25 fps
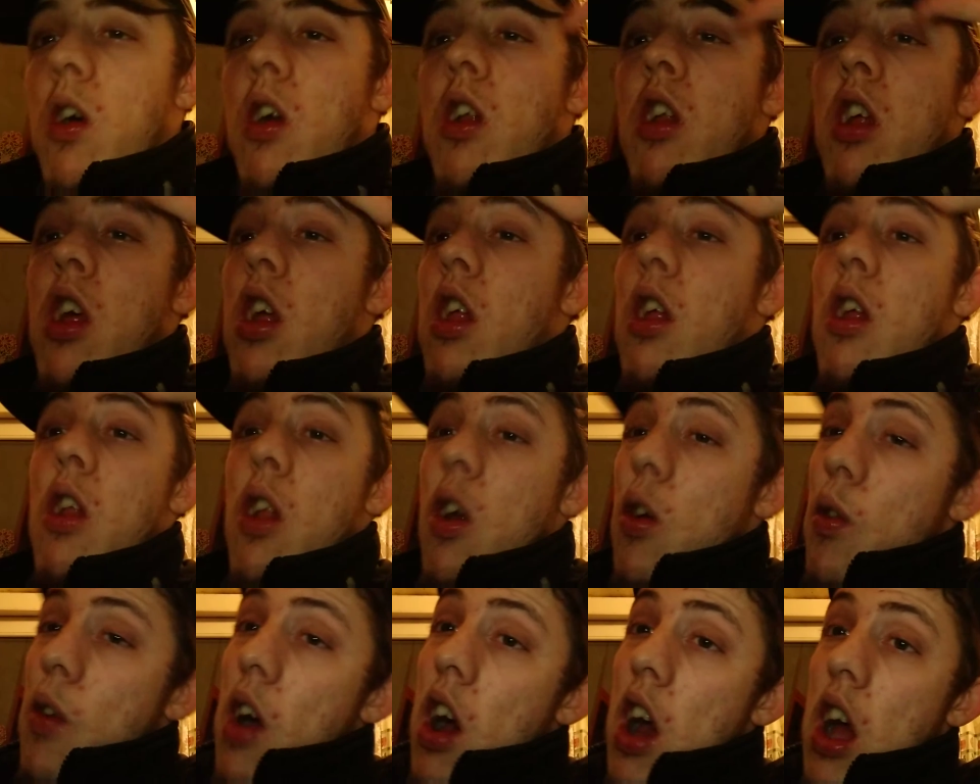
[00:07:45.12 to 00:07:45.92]
These are
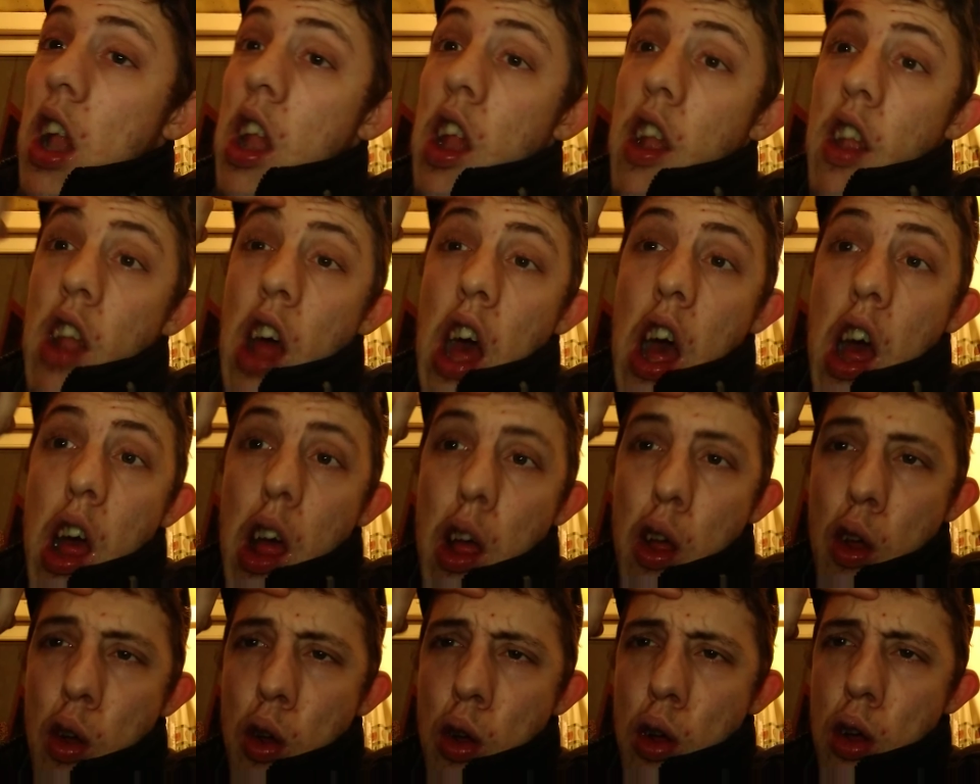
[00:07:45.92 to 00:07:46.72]
doing my head in that.
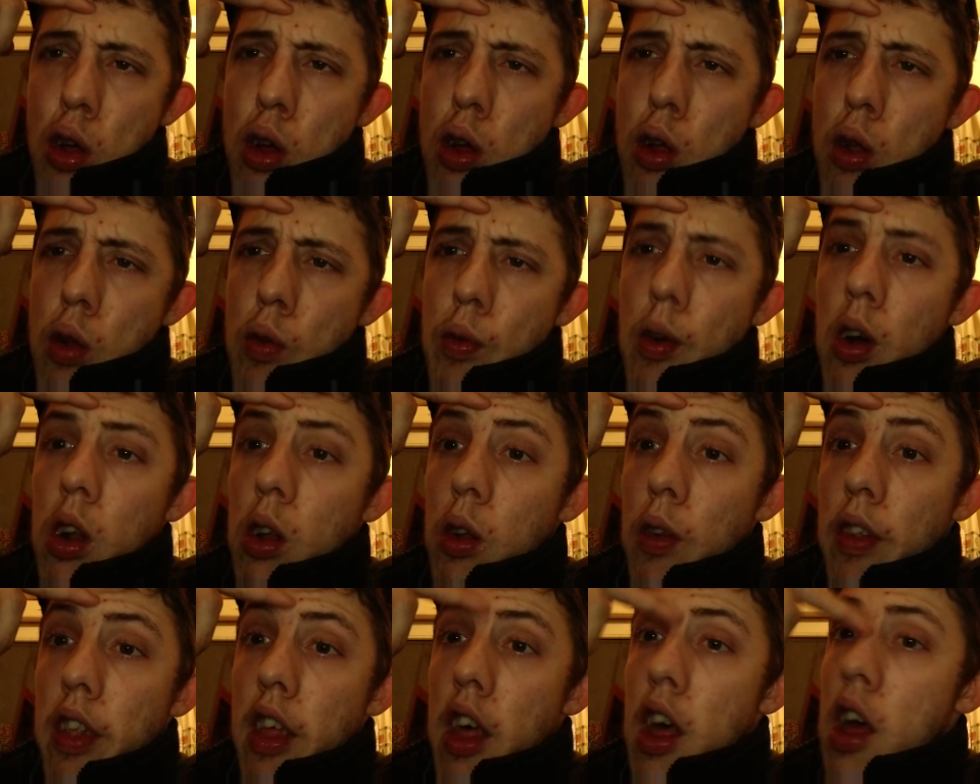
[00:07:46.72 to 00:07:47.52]

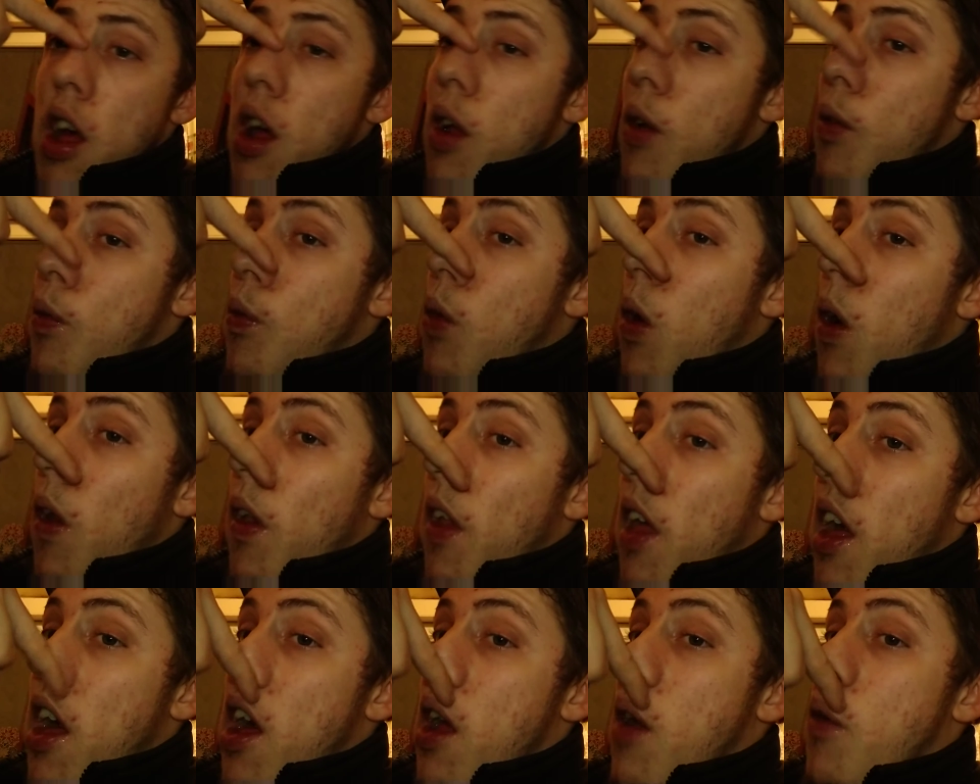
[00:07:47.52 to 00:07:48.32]
Spot there, spot
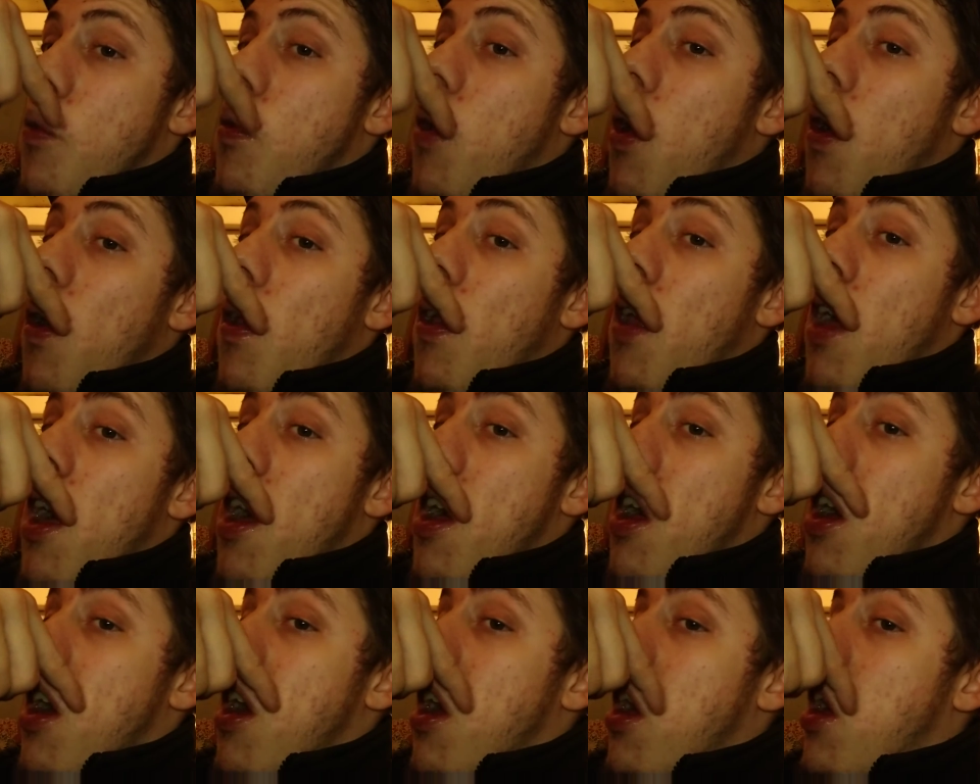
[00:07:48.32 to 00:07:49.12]
there, spot
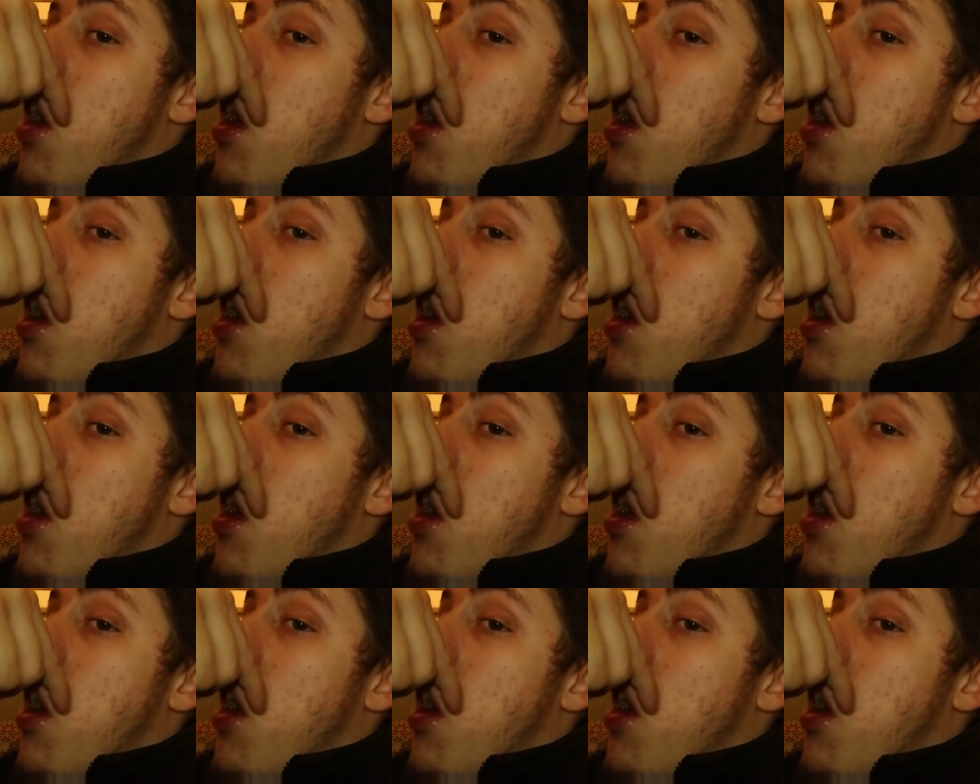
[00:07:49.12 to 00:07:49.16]
there.